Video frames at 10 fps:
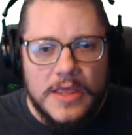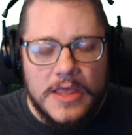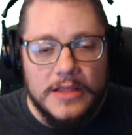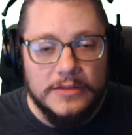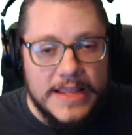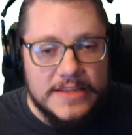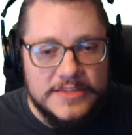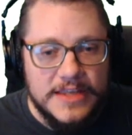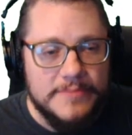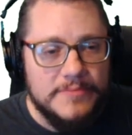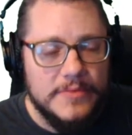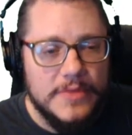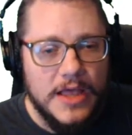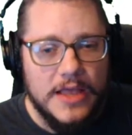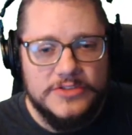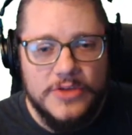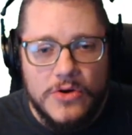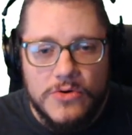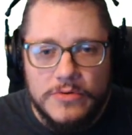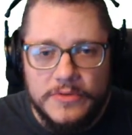Latency.
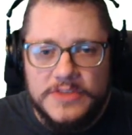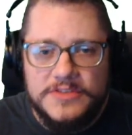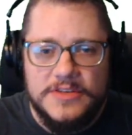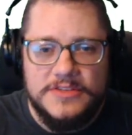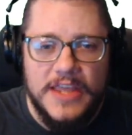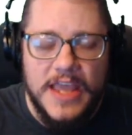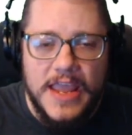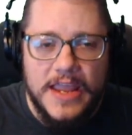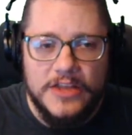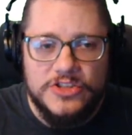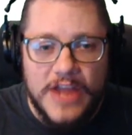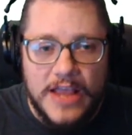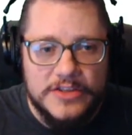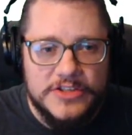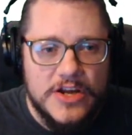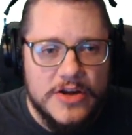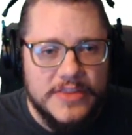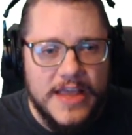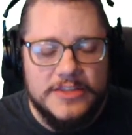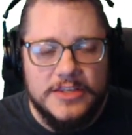So this is a challenge here in
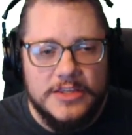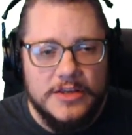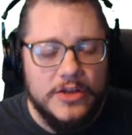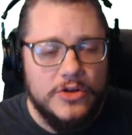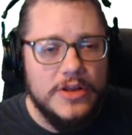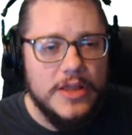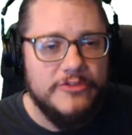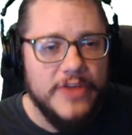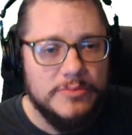that could affect